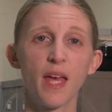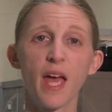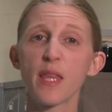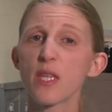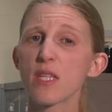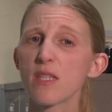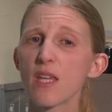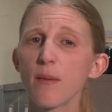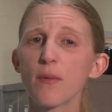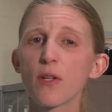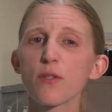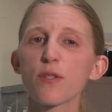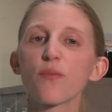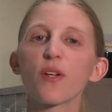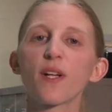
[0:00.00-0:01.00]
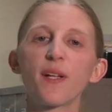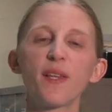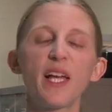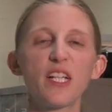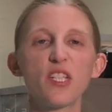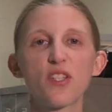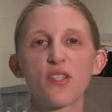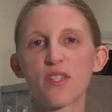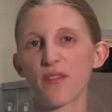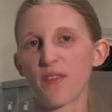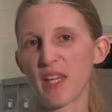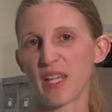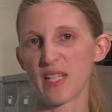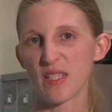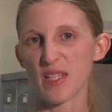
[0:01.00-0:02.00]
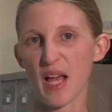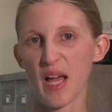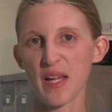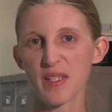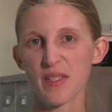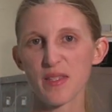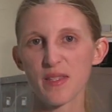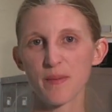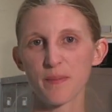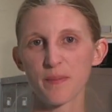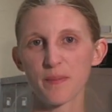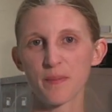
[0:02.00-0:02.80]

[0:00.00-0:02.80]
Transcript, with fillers: and the same goes for collections of any size.